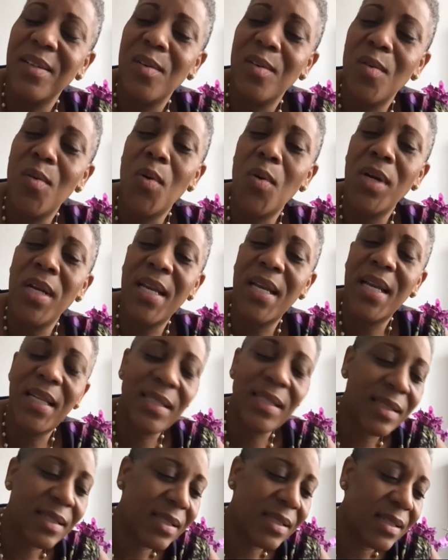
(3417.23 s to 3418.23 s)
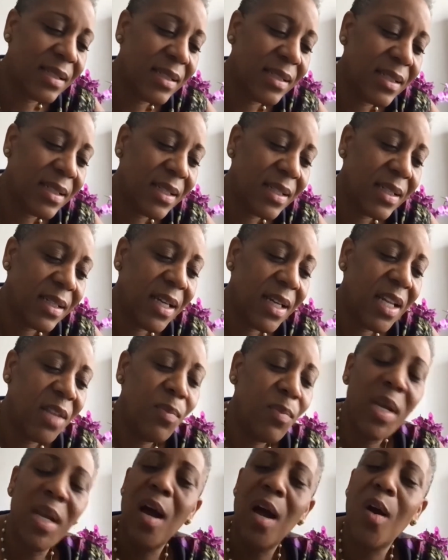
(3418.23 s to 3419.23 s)
Holiness is
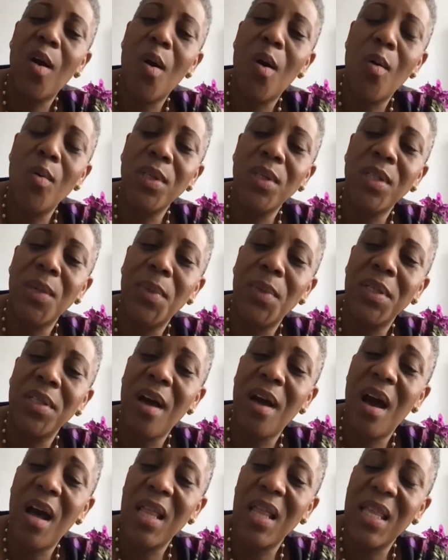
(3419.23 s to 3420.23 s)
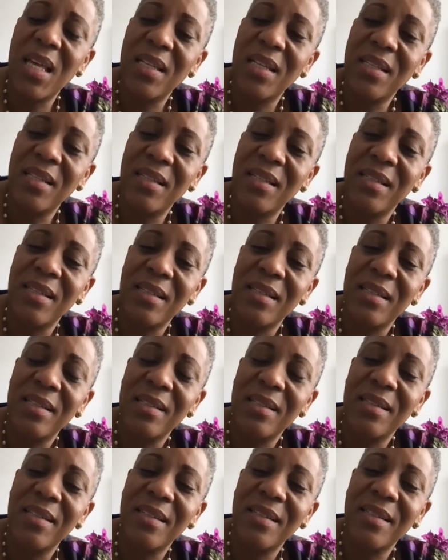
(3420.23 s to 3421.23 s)
being accountable to others,
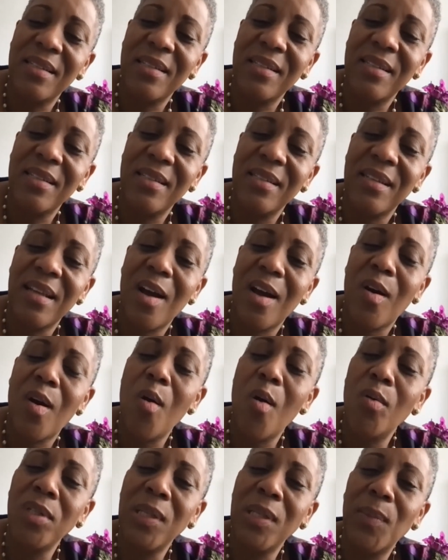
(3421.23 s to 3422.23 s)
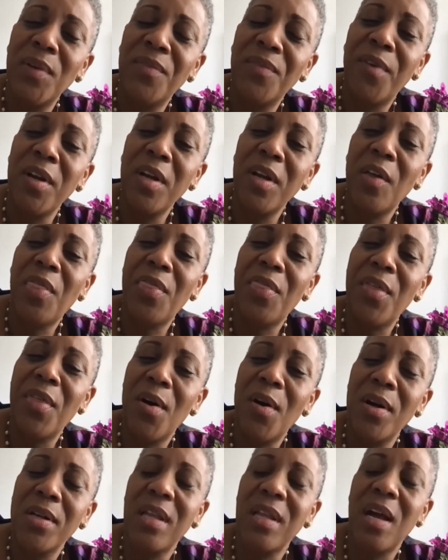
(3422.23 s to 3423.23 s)
accountable for your
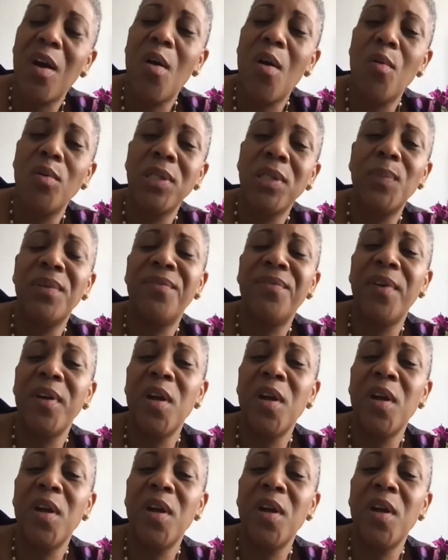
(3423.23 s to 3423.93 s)
thoughts, accountable for